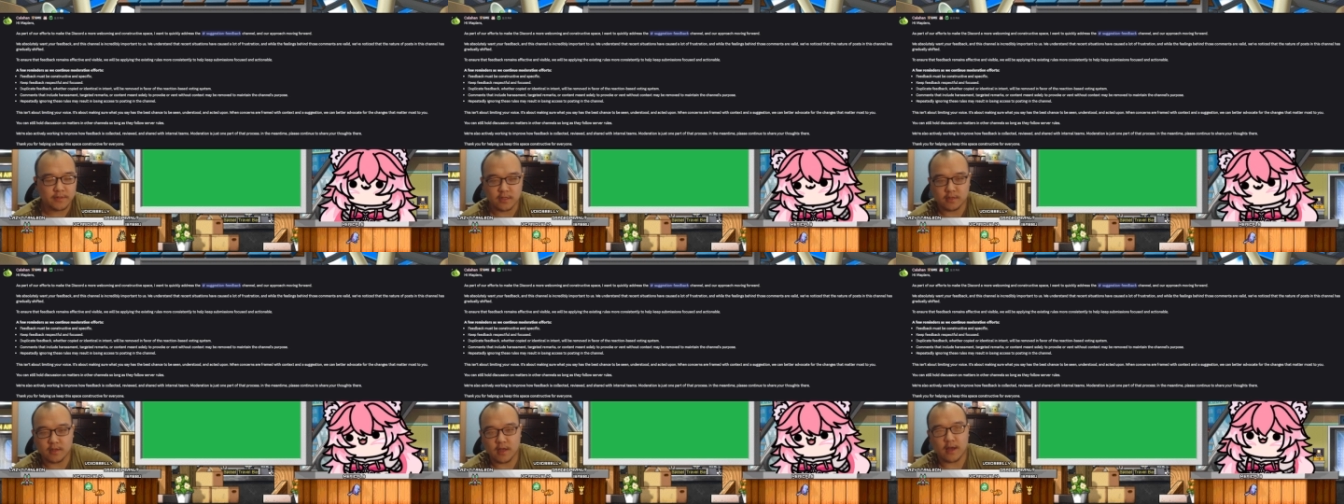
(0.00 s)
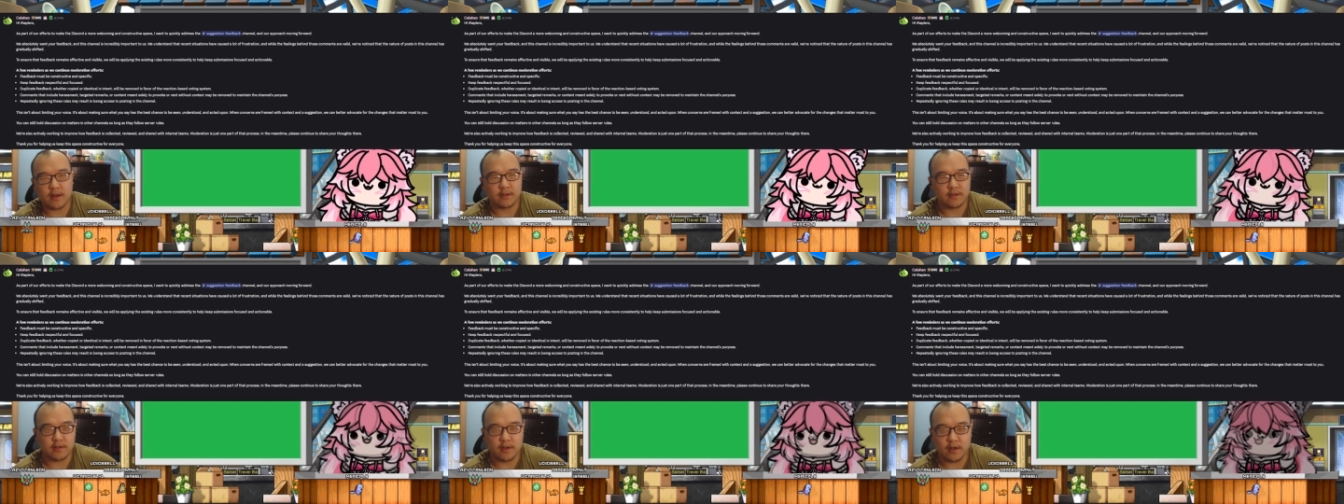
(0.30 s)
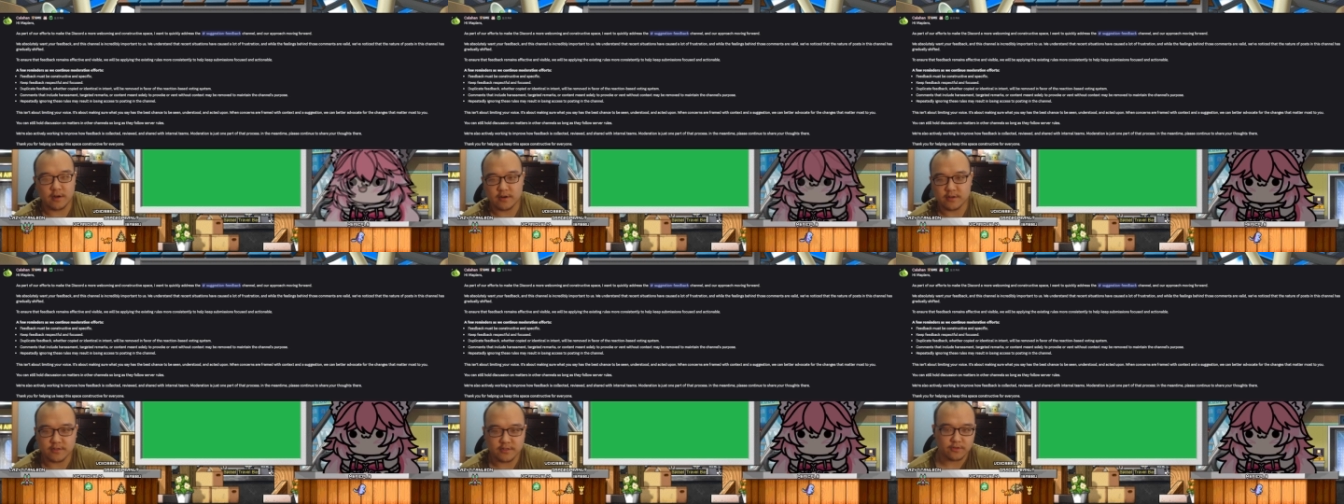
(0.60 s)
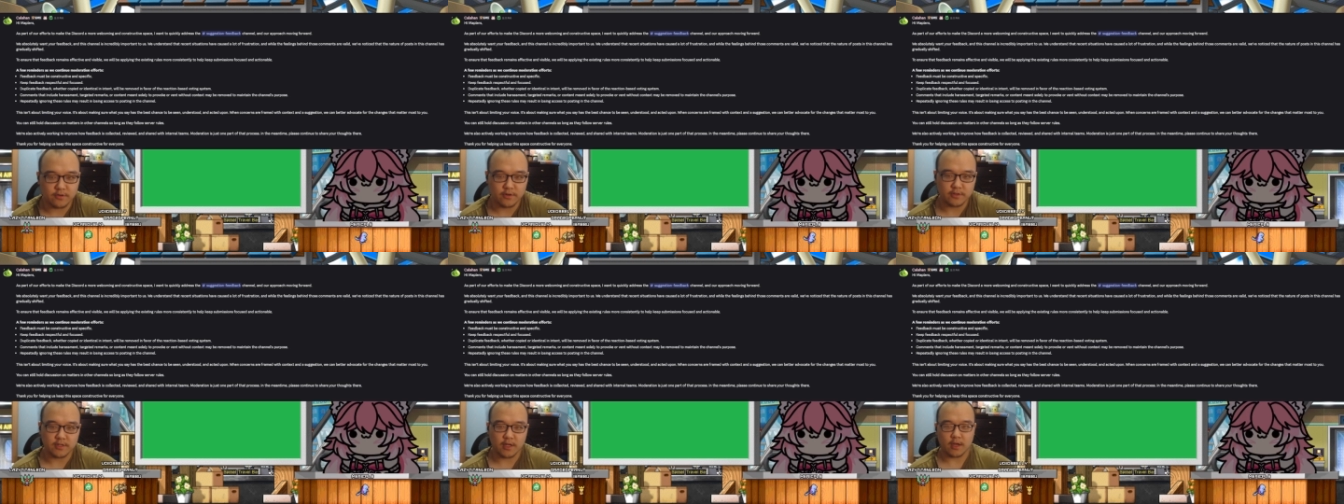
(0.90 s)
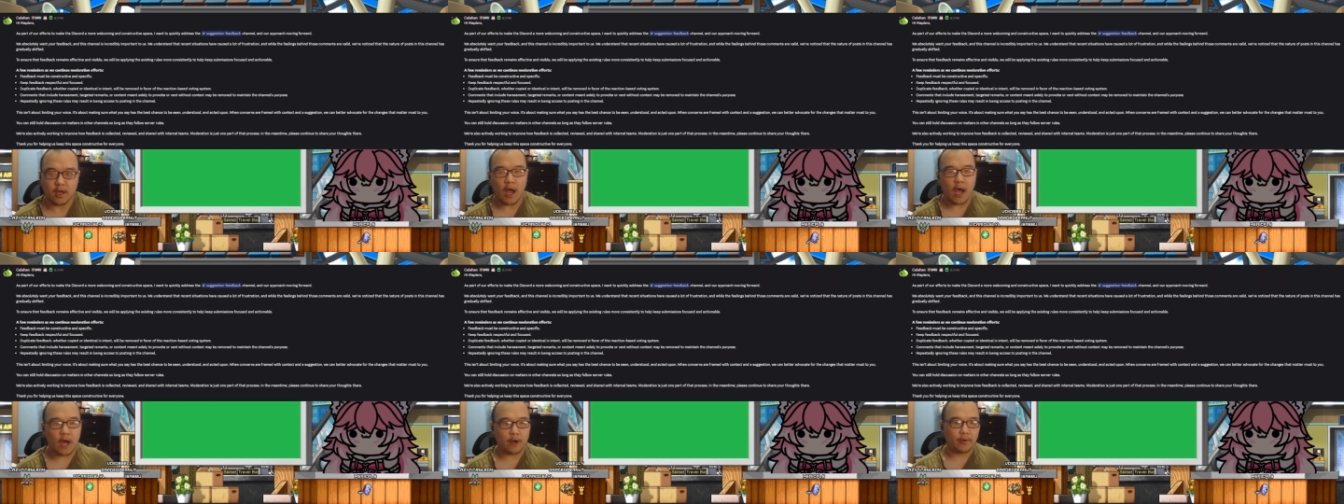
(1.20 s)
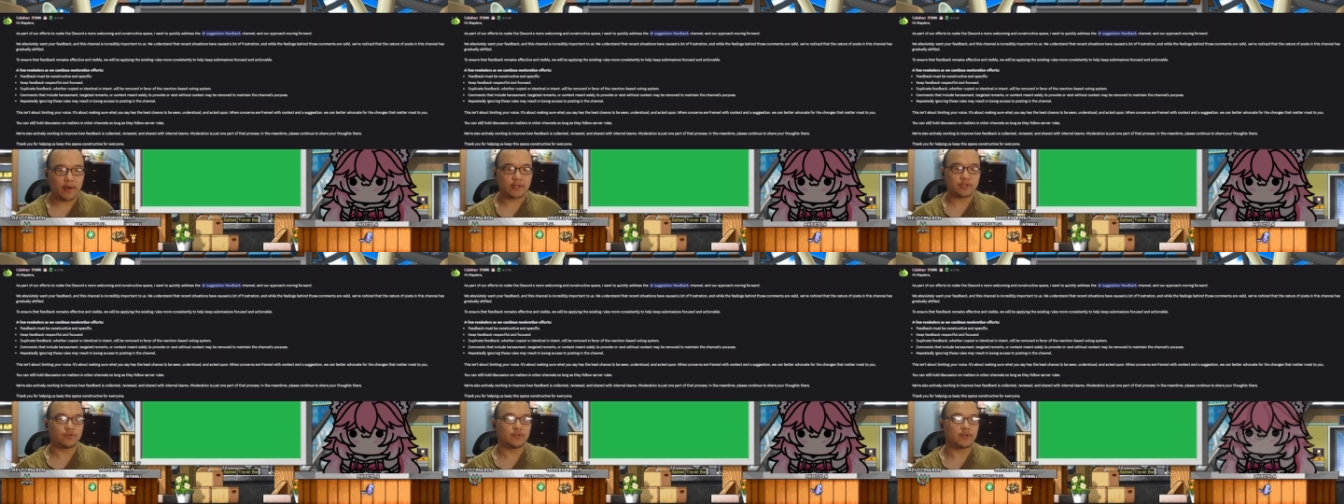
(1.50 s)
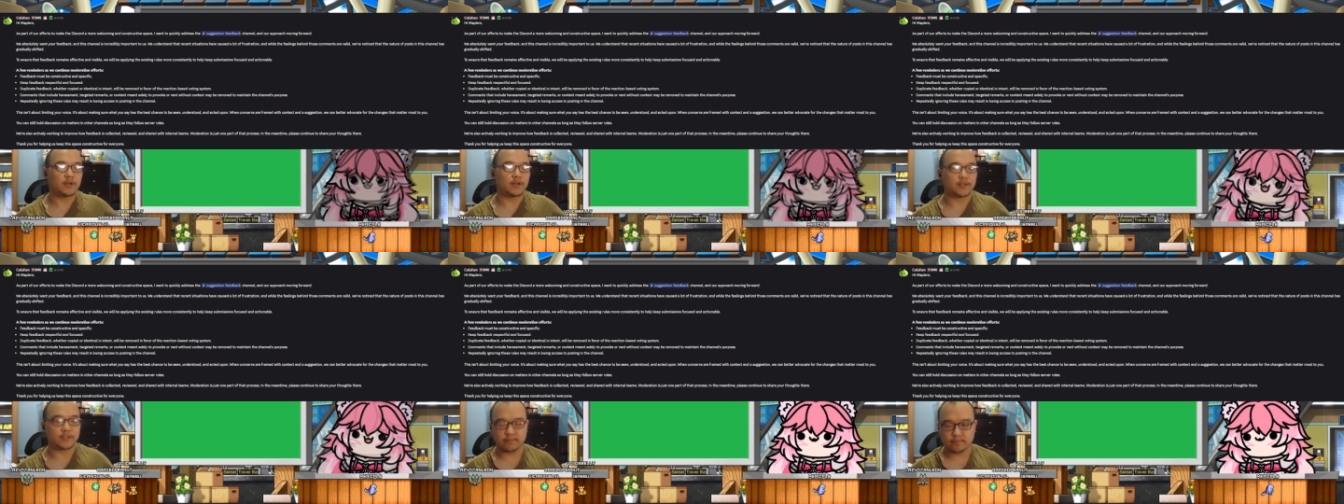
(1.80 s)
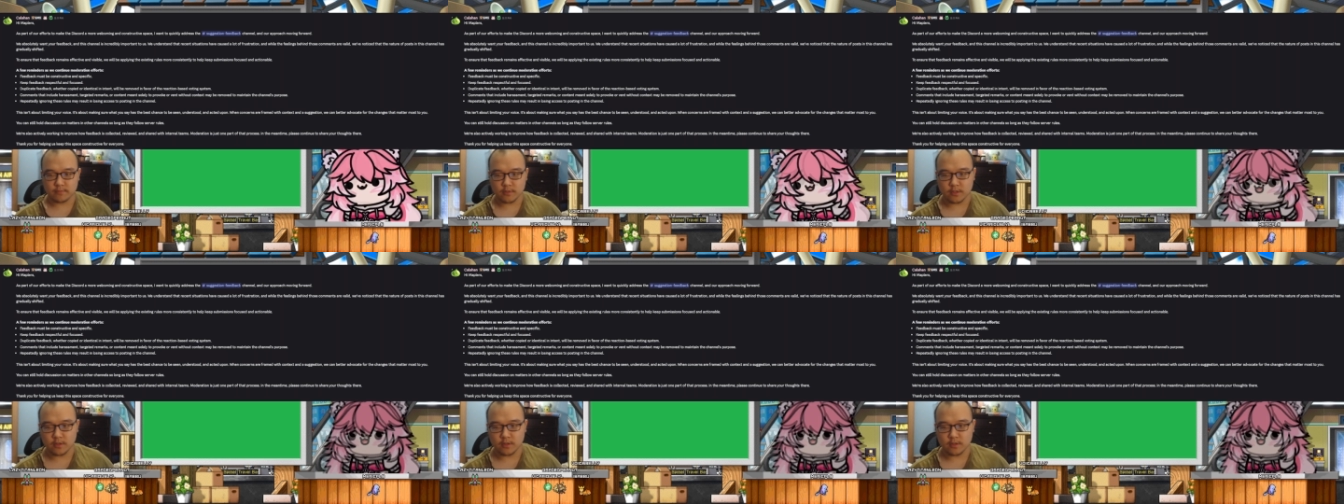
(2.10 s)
a lot in the other discords. Like, how do I do this?